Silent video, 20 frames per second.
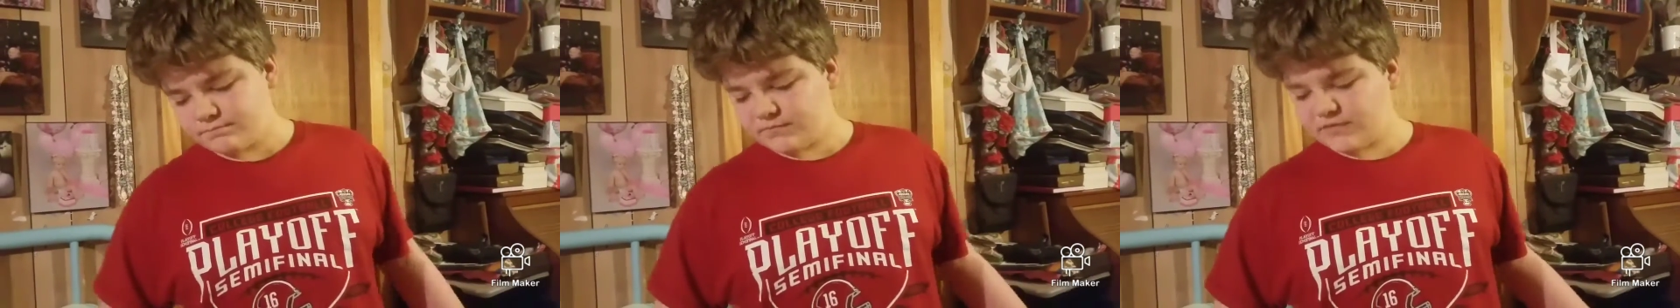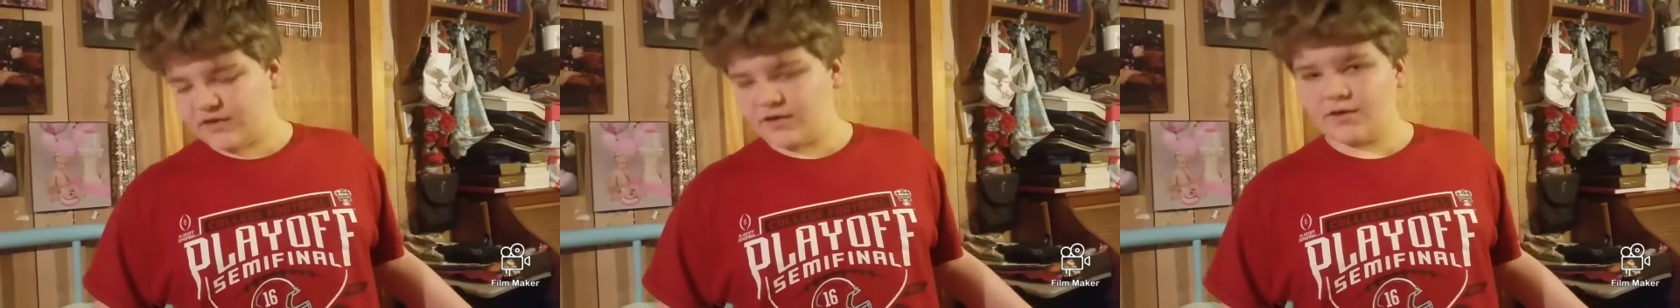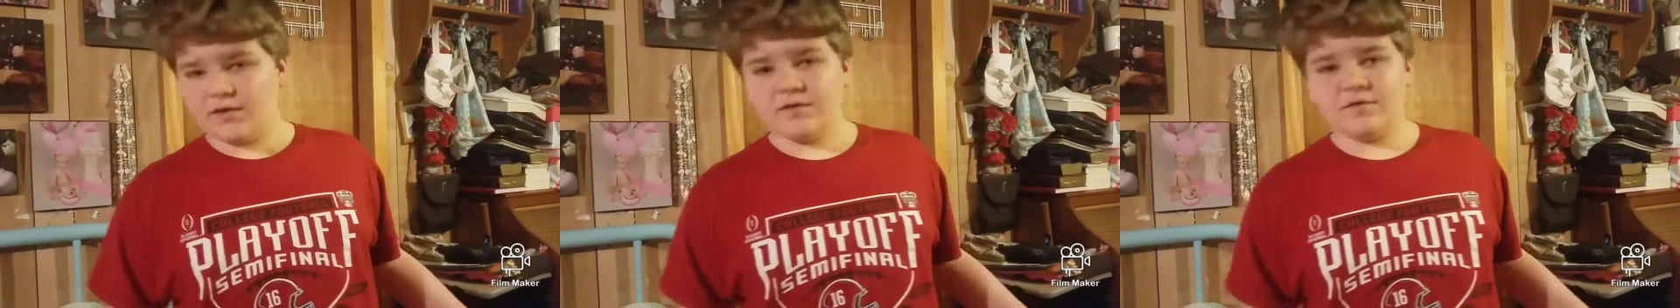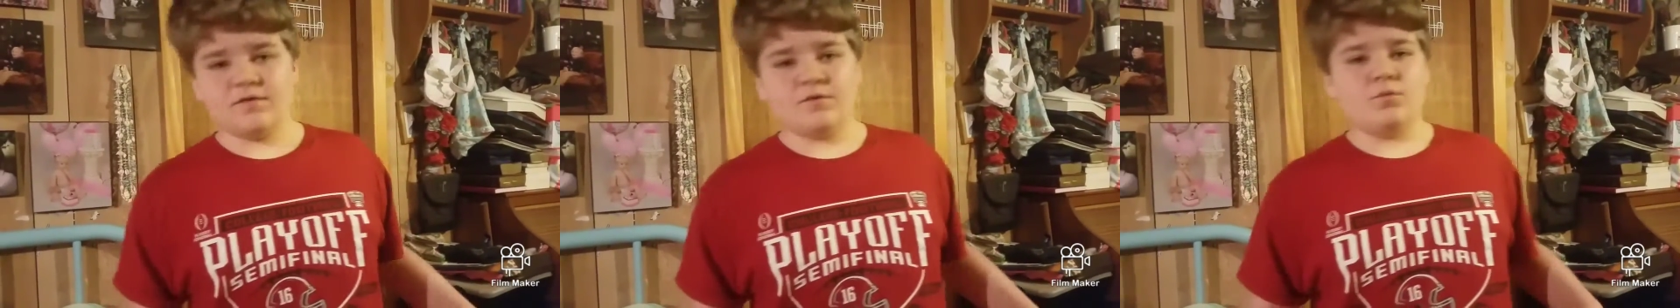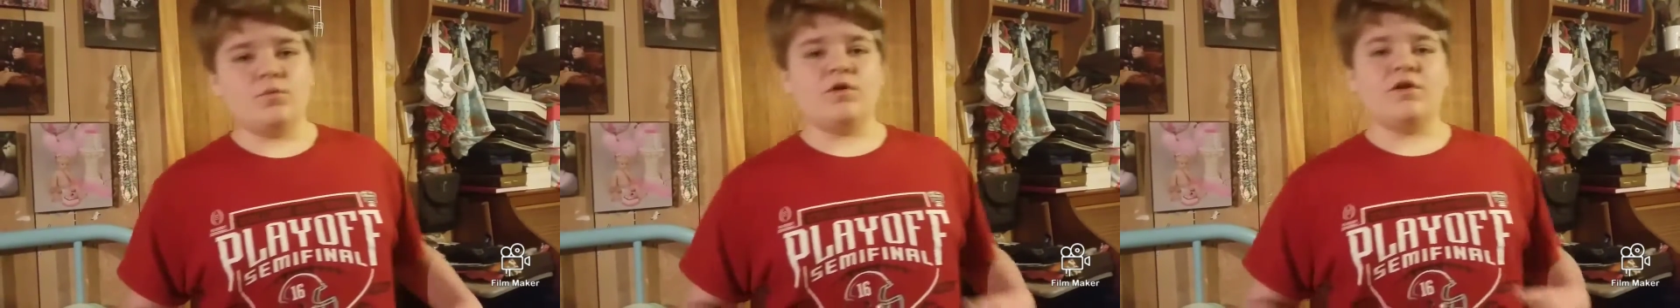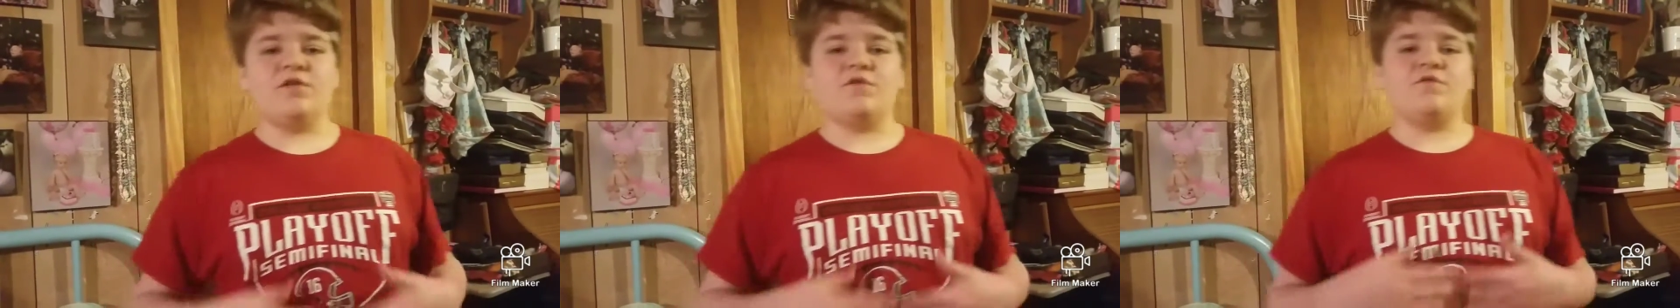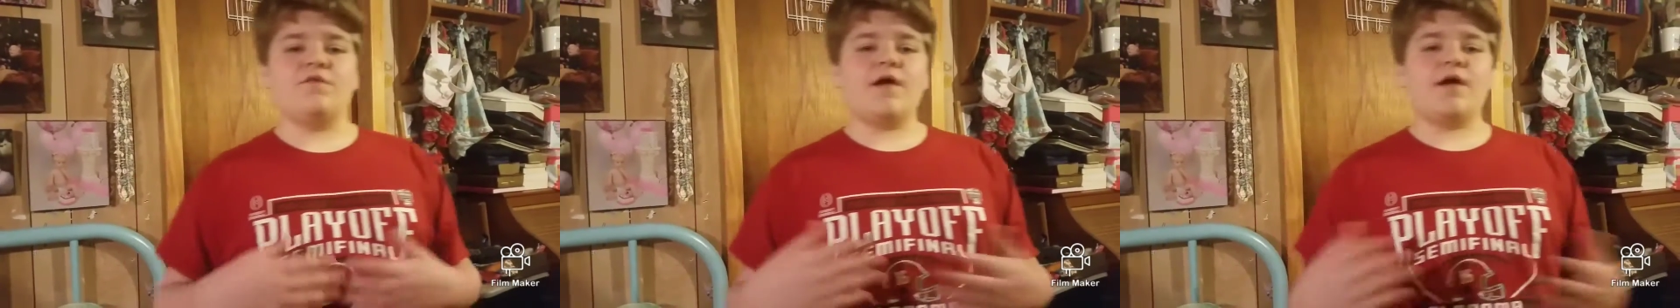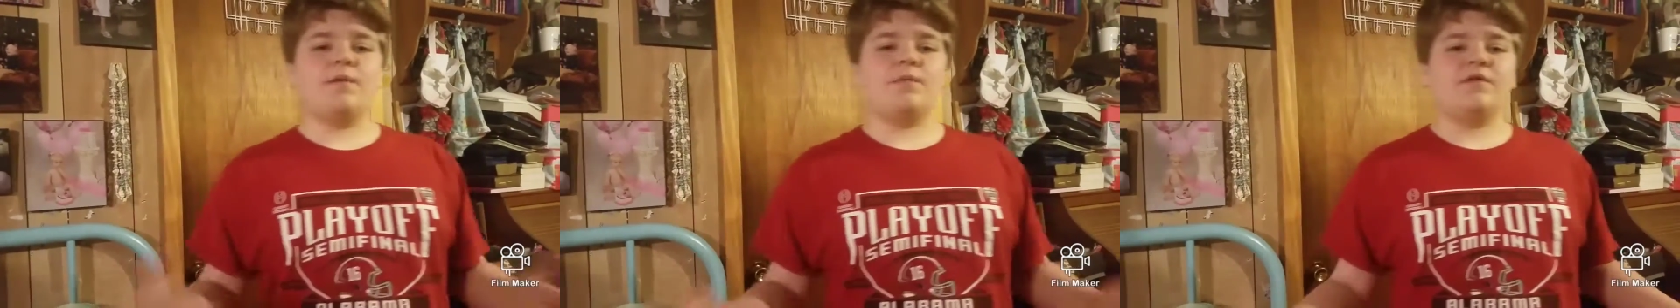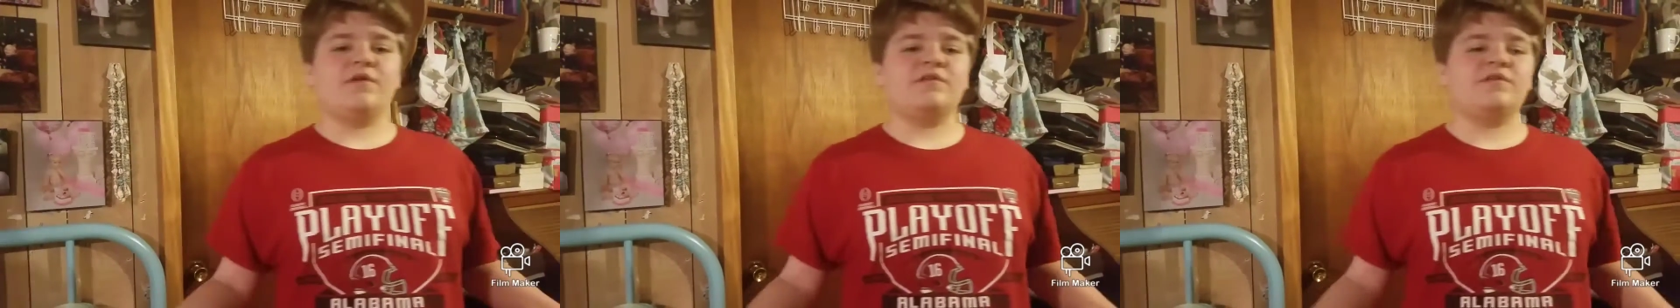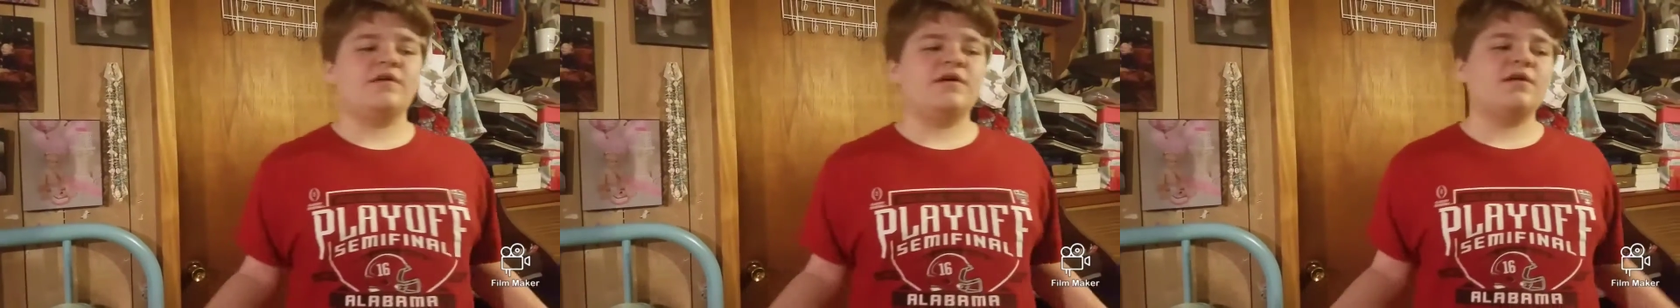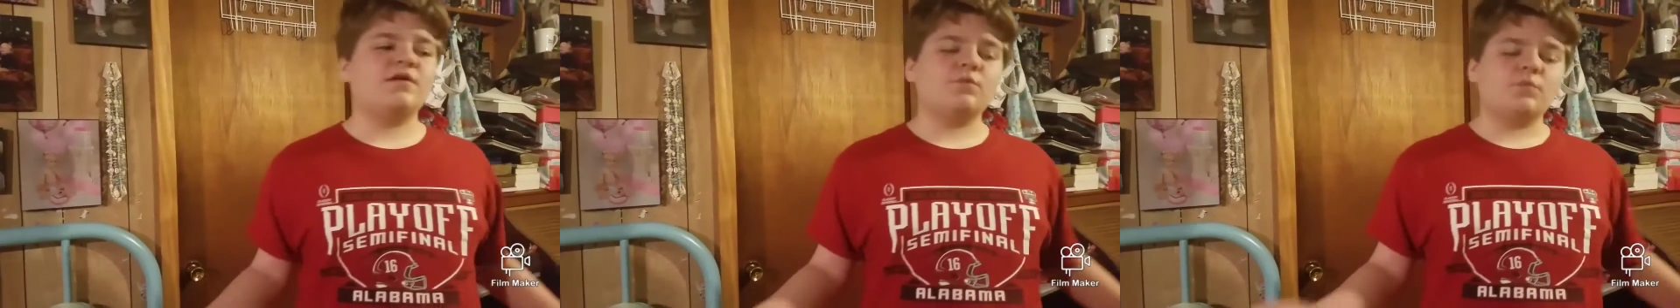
things, and what his family said,